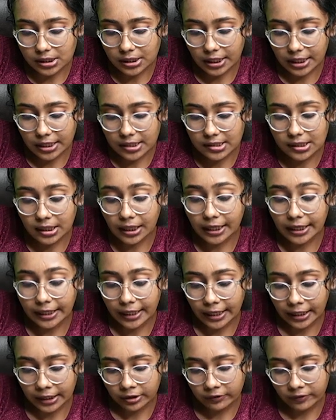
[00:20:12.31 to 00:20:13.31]
K is the
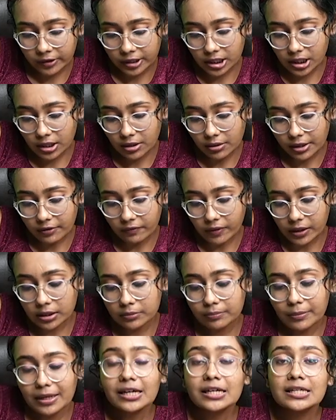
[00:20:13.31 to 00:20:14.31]
conductivity divided
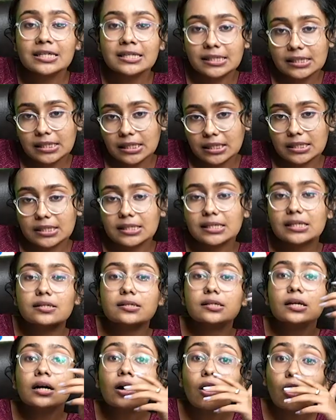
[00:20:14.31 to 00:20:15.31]
by C. C is
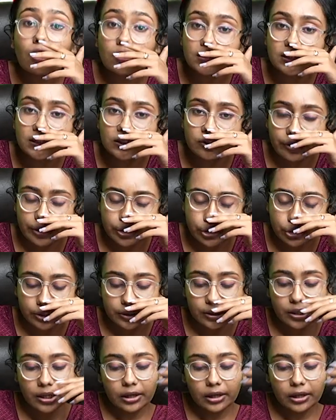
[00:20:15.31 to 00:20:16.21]
a concentration.